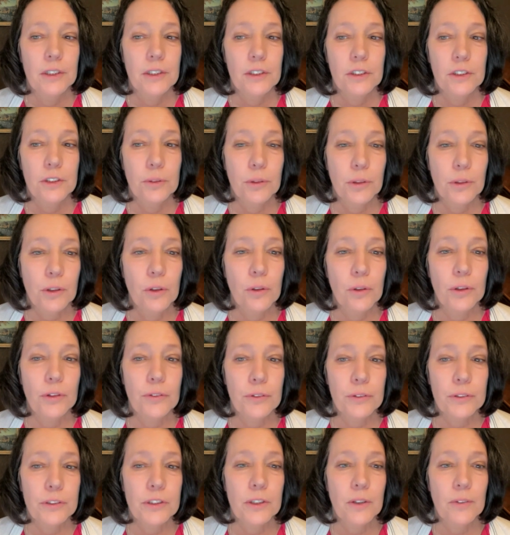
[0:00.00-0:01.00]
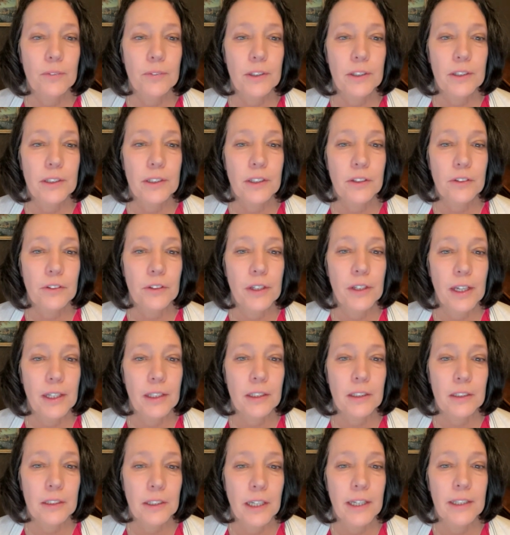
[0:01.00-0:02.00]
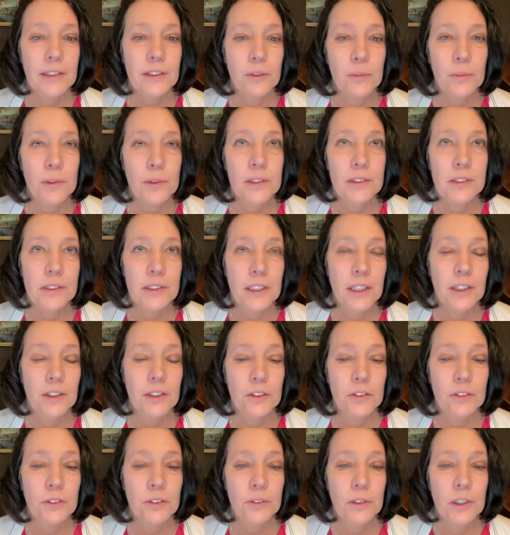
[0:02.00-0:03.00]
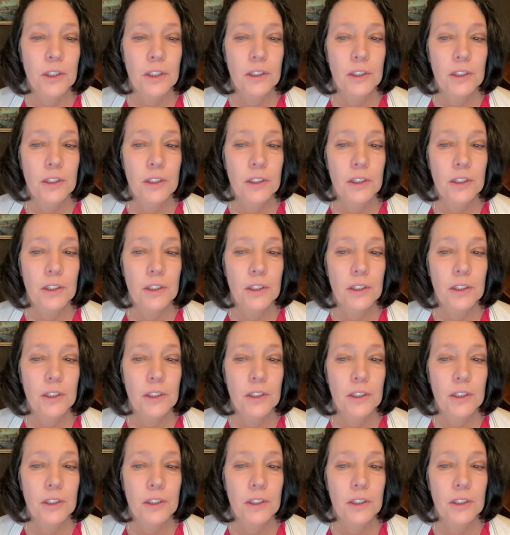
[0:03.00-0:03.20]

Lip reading: you were going through something or you had a client that was, and then you